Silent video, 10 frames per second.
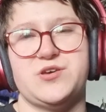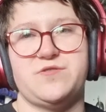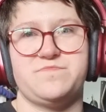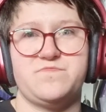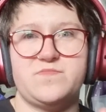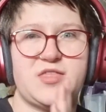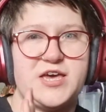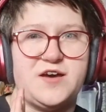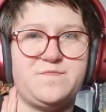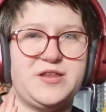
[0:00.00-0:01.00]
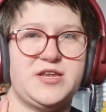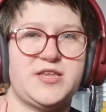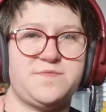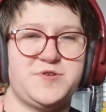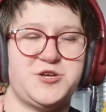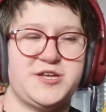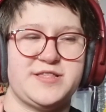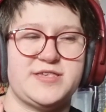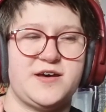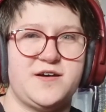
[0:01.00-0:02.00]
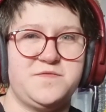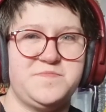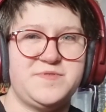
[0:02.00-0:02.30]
I have my knitting machine set up.